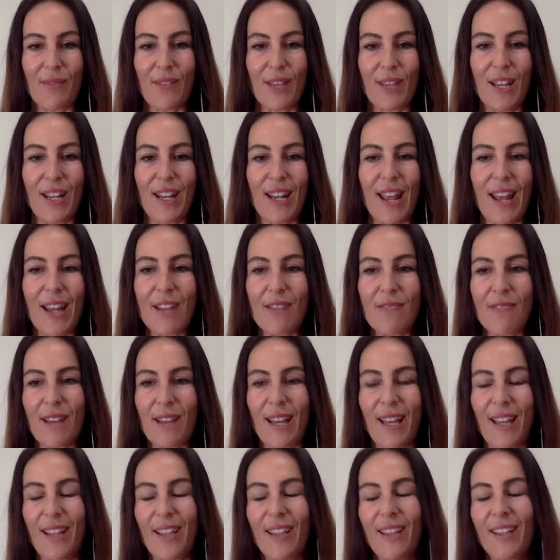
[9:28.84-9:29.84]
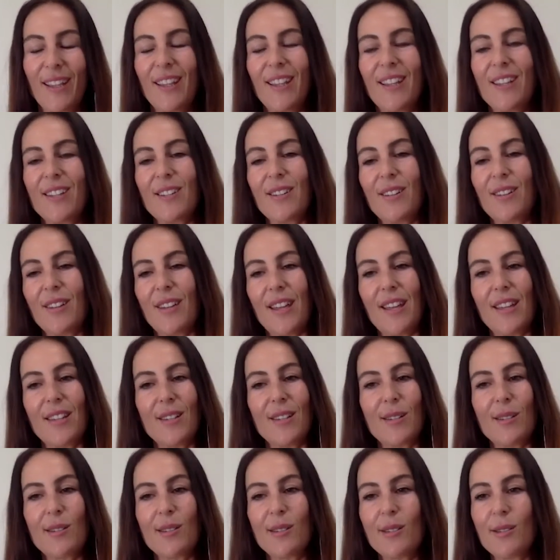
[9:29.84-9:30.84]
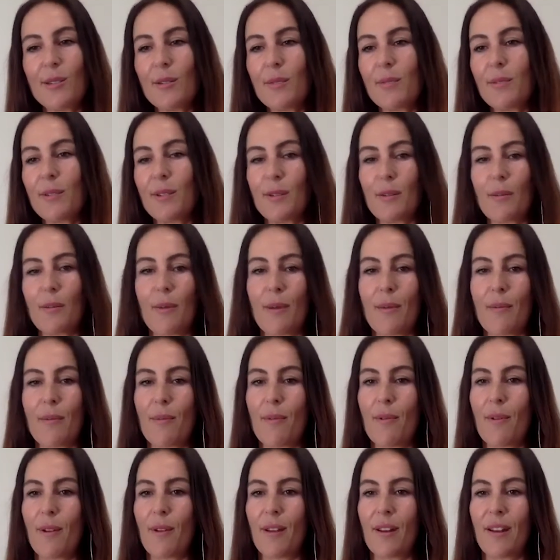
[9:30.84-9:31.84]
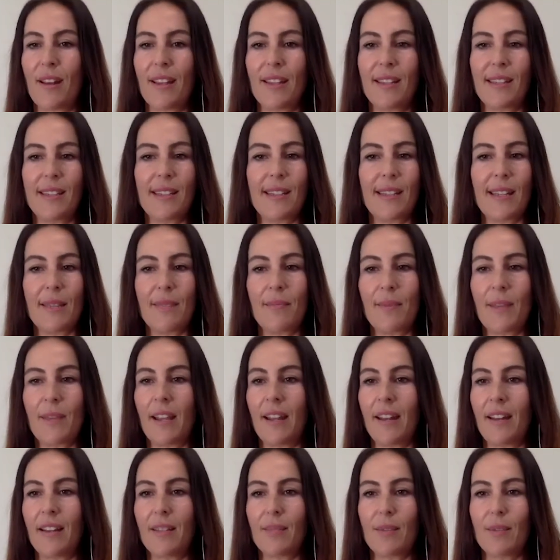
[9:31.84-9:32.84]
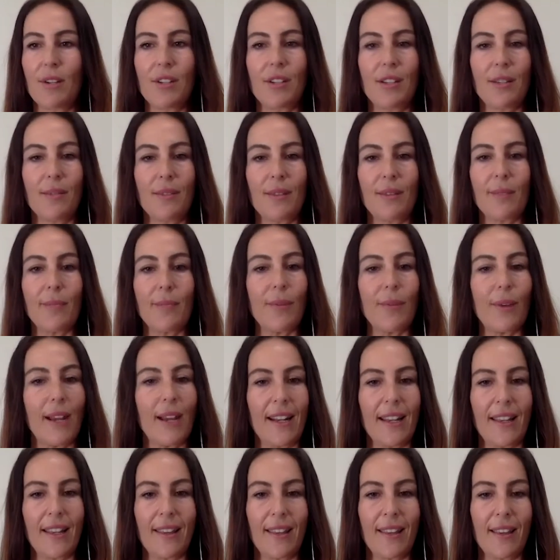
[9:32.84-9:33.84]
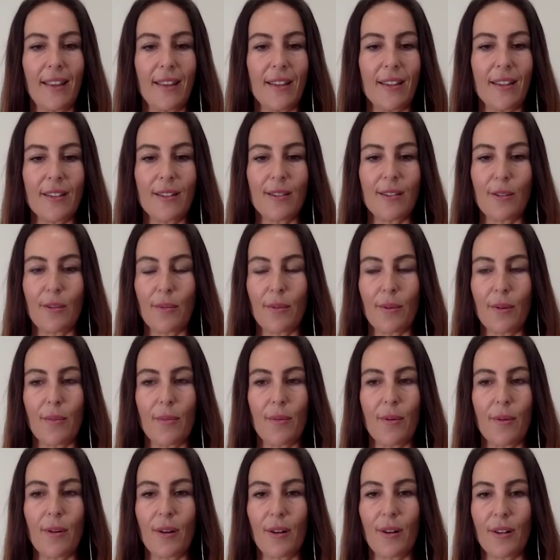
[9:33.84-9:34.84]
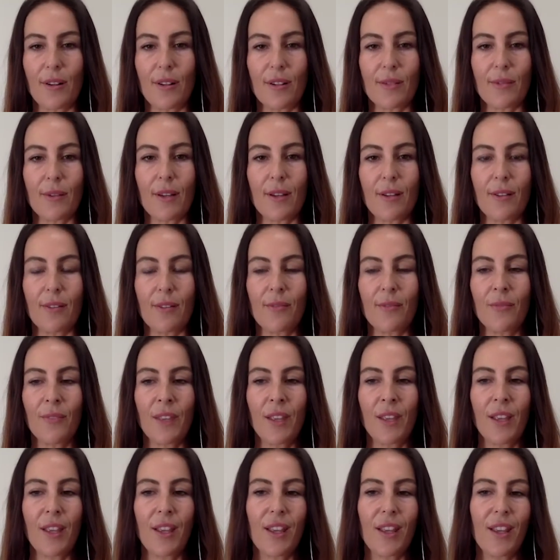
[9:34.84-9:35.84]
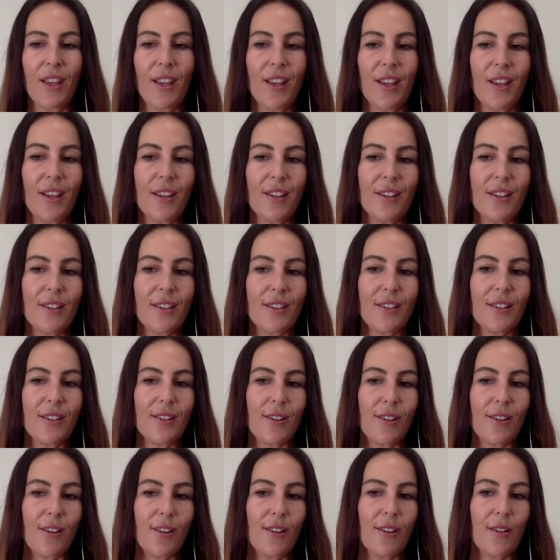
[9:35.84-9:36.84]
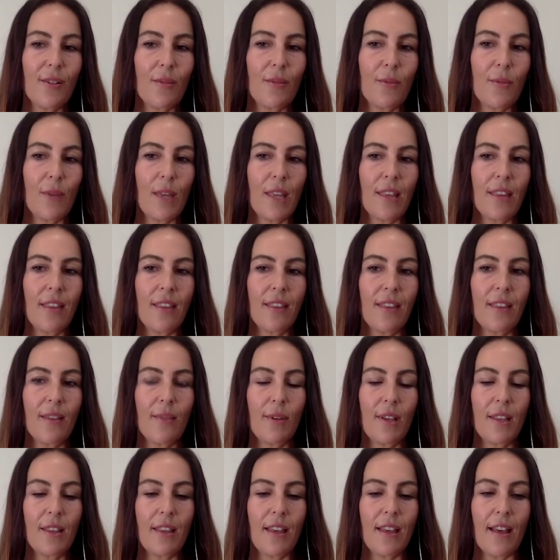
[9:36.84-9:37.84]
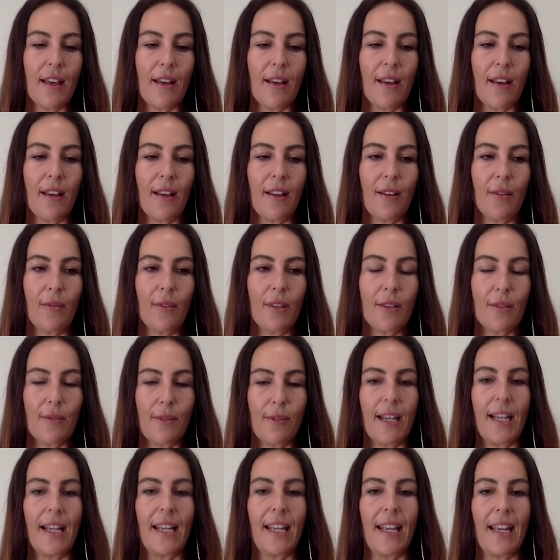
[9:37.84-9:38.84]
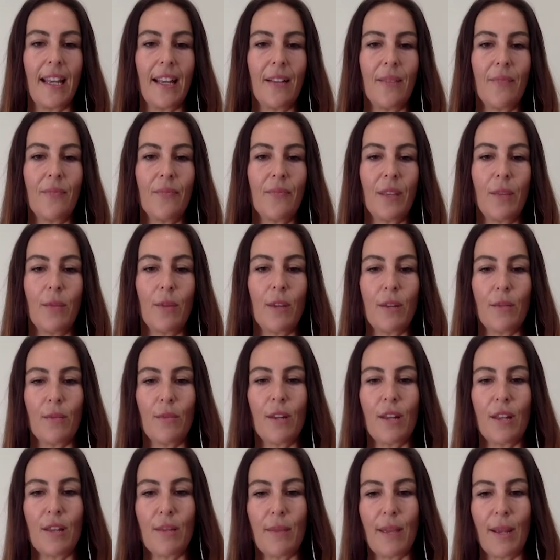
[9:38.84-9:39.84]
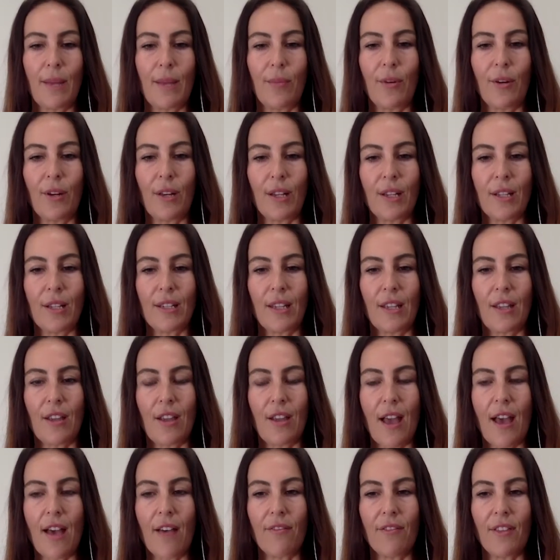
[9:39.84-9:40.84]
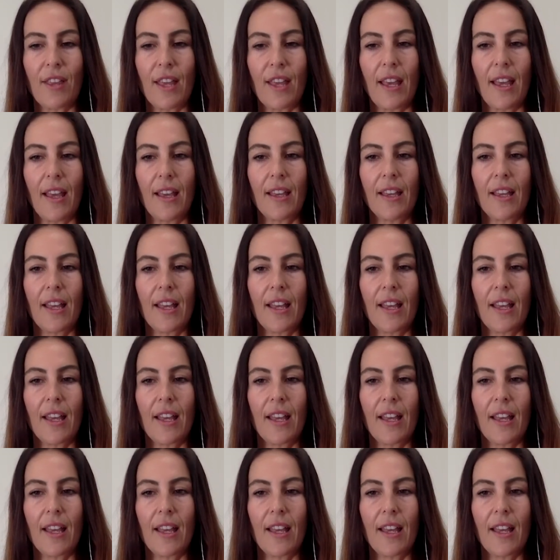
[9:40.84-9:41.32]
yep. in any way. So it's super super important, and sleeping, especially with the brain, I think is super important as well. So with with uh, with Qualia, in one, one of the main products that you have there,